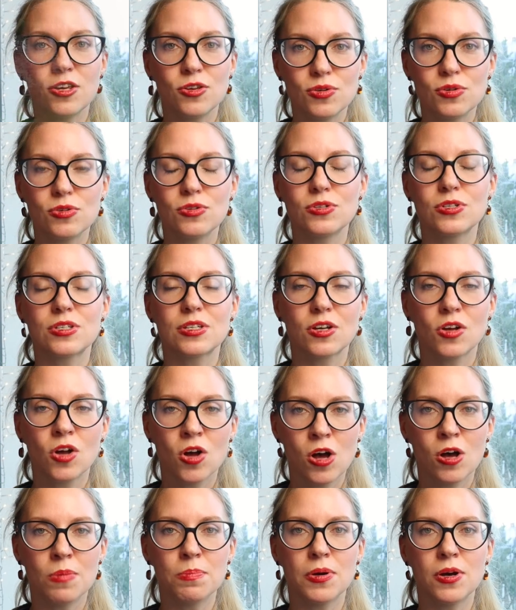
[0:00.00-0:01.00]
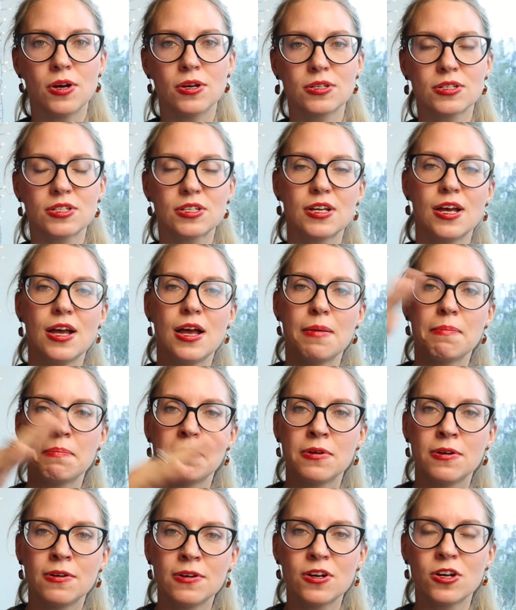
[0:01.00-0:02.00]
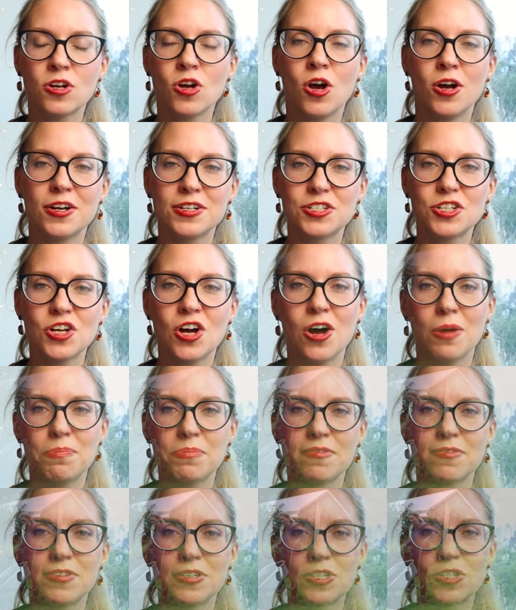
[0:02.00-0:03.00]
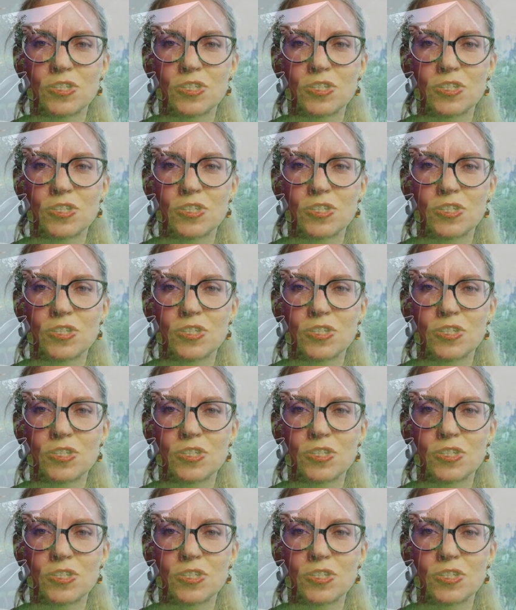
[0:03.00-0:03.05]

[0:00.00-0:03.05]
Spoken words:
use compost, put it on top of the